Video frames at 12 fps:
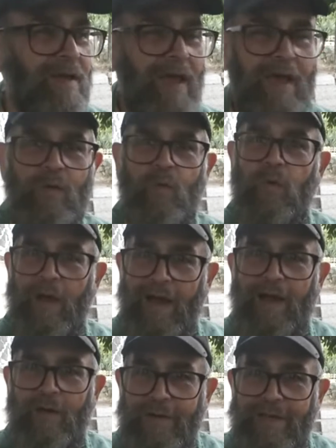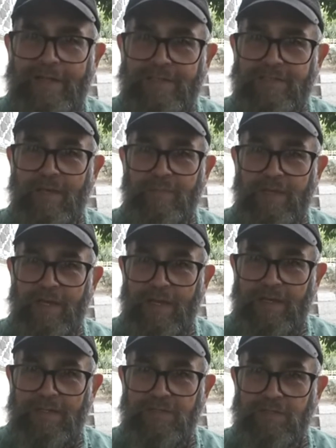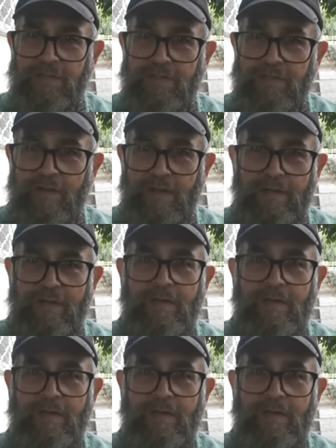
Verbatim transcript: and wow, it is something else, right?